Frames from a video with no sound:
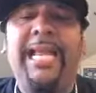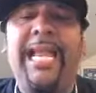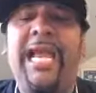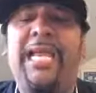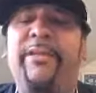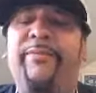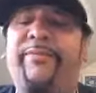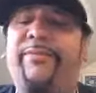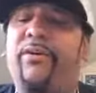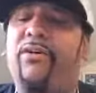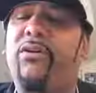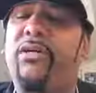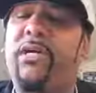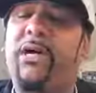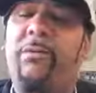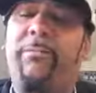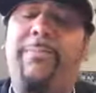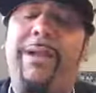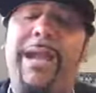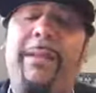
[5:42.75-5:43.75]
NFL
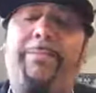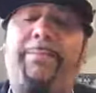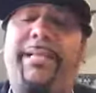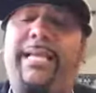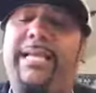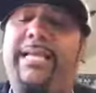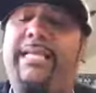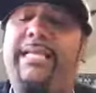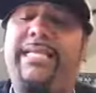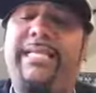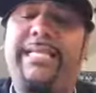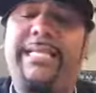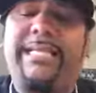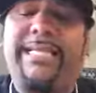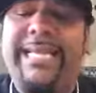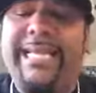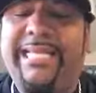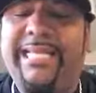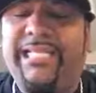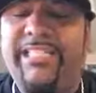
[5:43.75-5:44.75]
Comeback Player of the Year
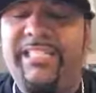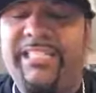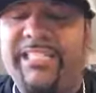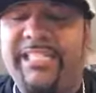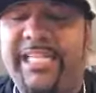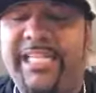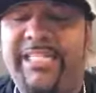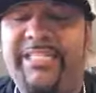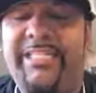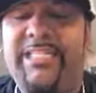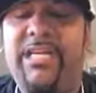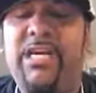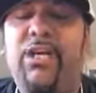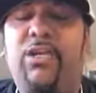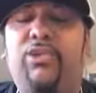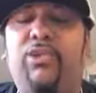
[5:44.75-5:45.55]
in 86.